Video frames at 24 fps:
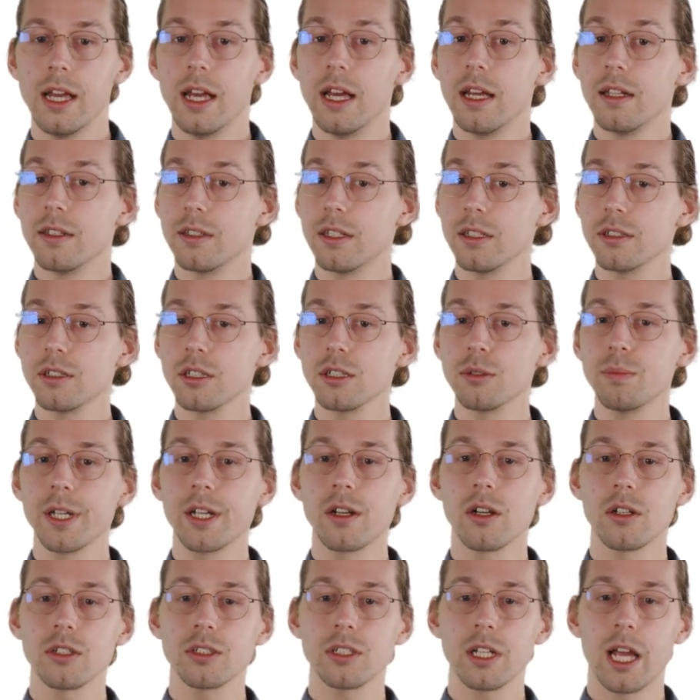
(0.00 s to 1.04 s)
This is
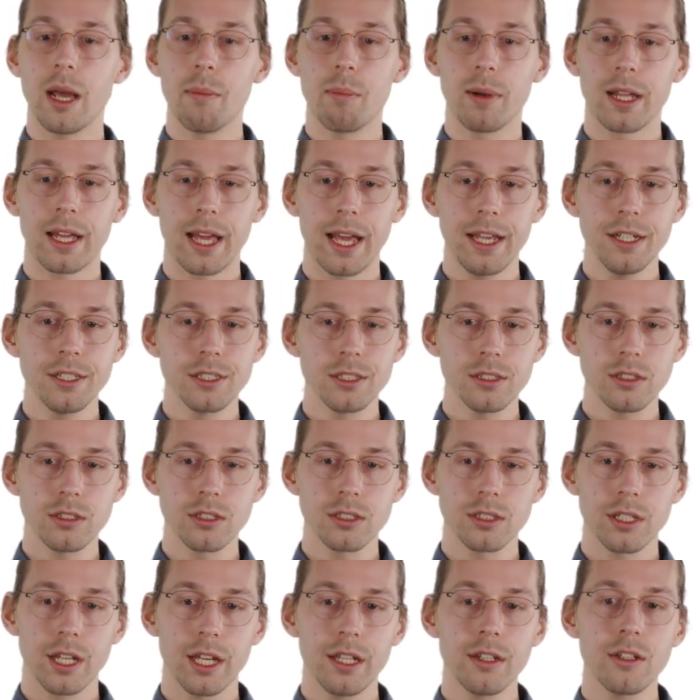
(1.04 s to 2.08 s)
because applications
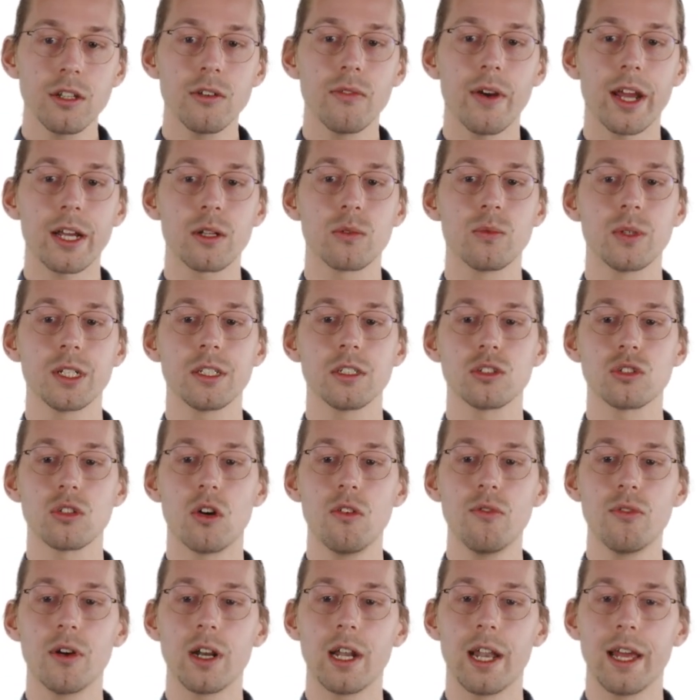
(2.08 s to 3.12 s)
interact with a
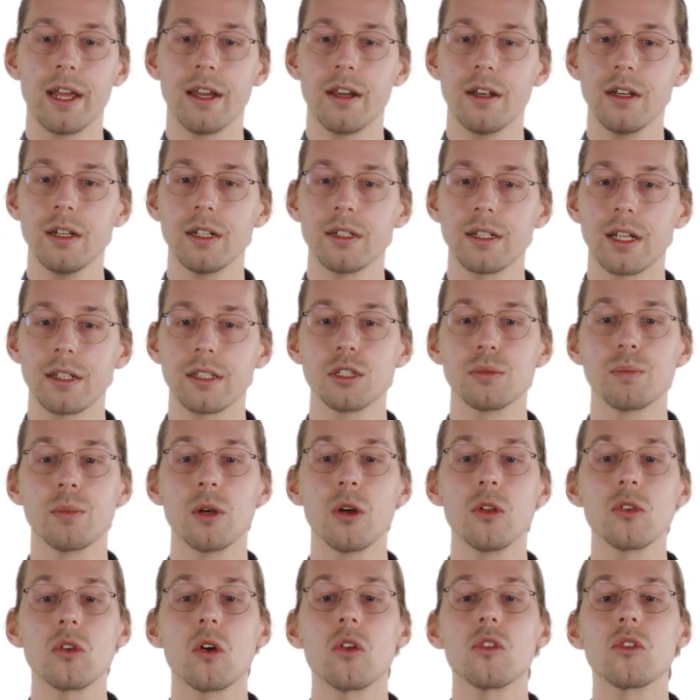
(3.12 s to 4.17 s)
software layer that is
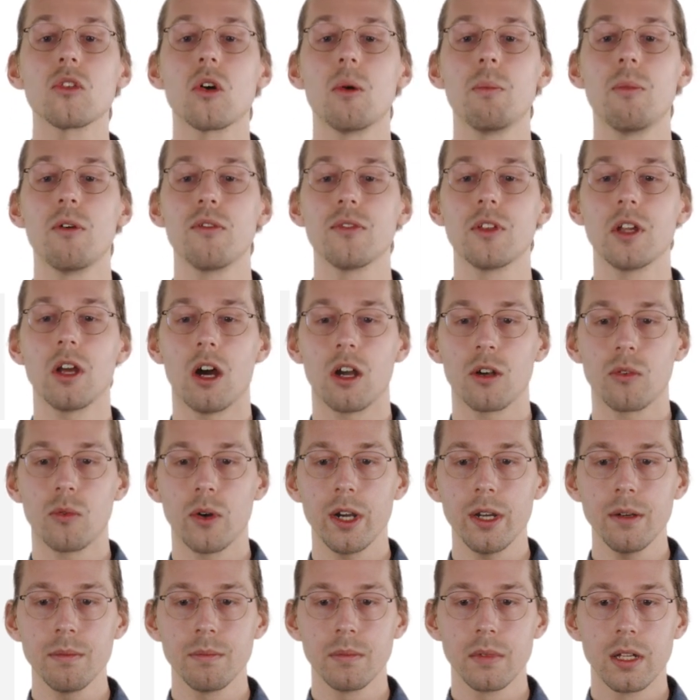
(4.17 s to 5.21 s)
built on top of the
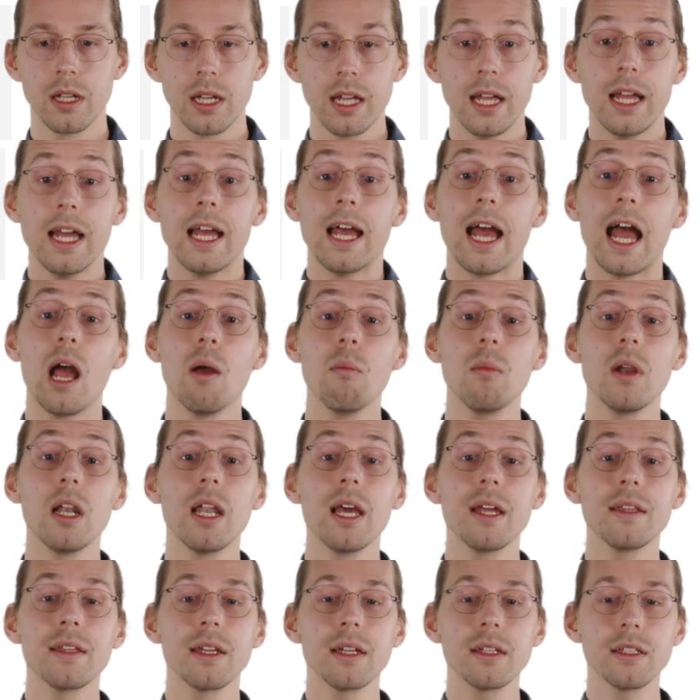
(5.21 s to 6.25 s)
hardware.
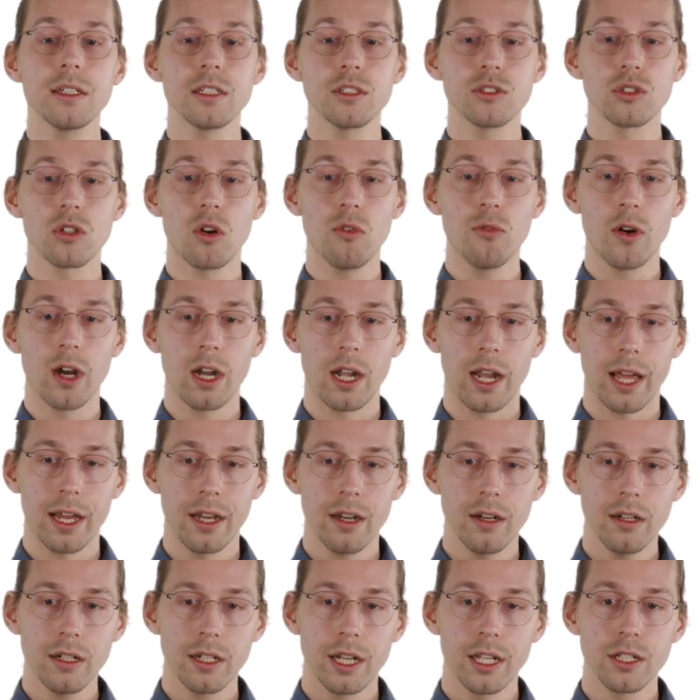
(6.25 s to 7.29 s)
Emulating this software
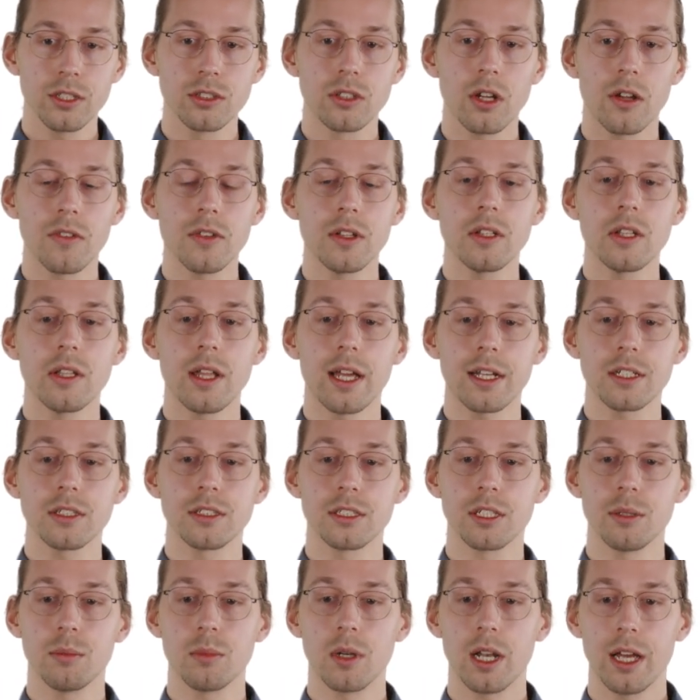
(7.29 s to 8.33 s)
layer is done in the next
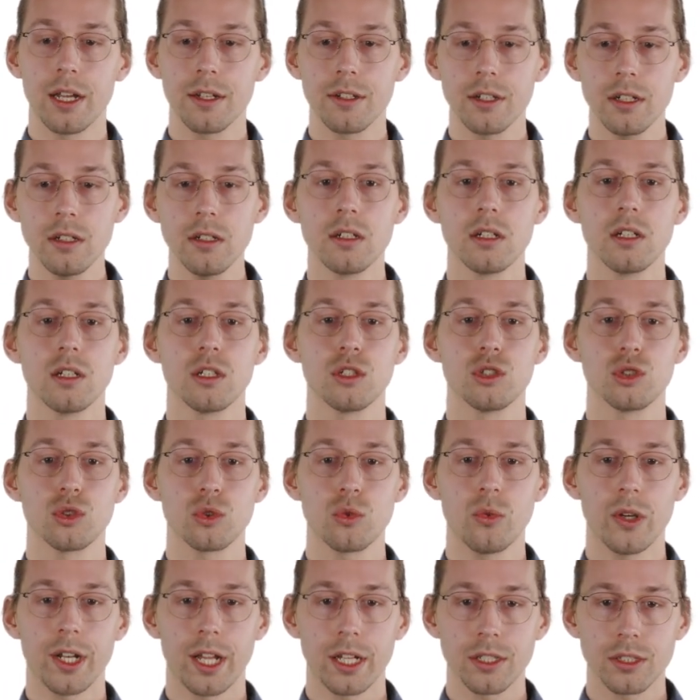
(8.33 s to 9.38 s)
simulator,
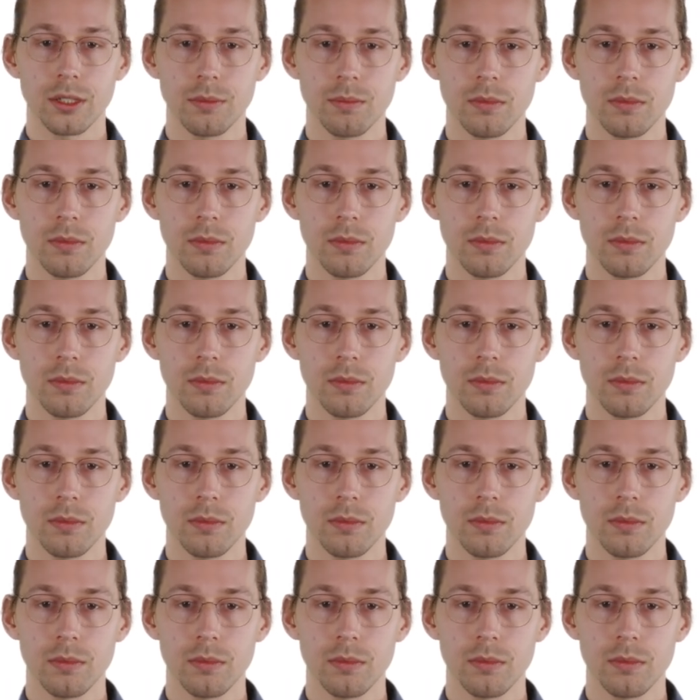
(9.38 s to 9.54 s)
SquidAsm.